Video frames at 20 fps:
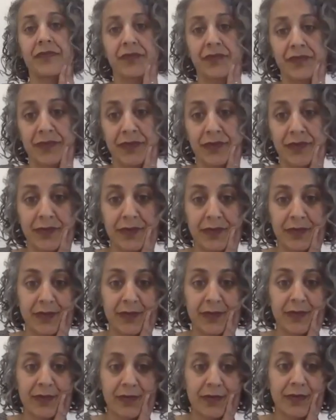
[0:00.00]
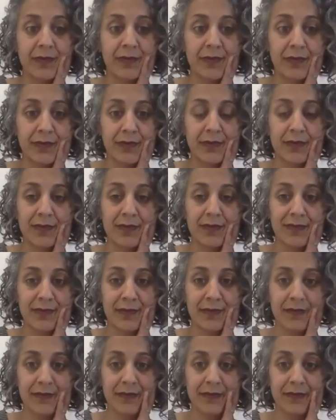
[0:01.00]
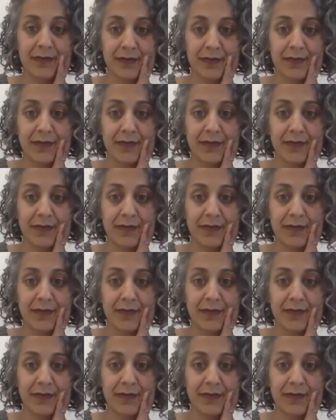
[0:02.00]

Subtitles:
in Illinois and sometimes in the